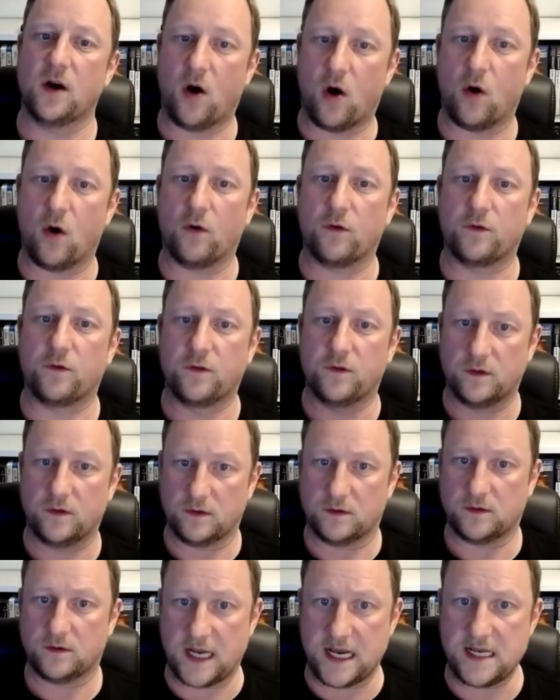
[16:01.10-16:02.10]
of
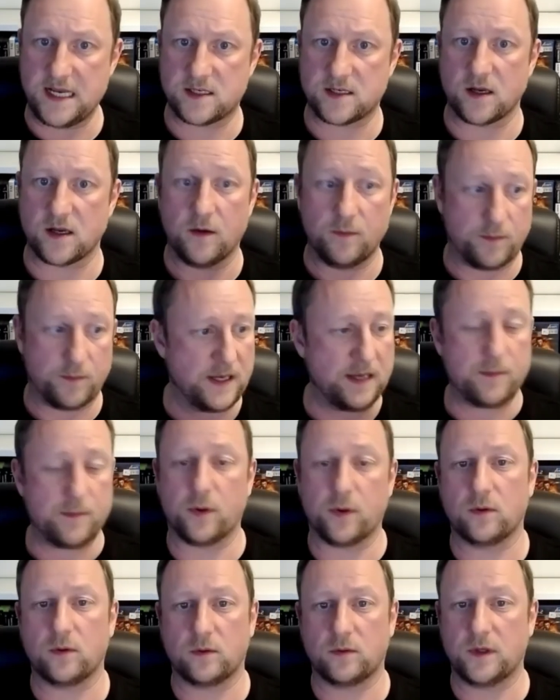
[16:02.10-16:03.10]
data and
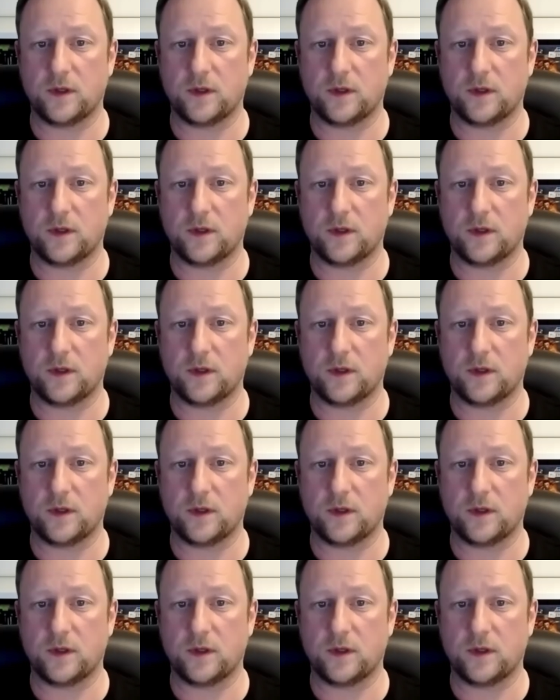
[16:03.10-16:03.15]
people,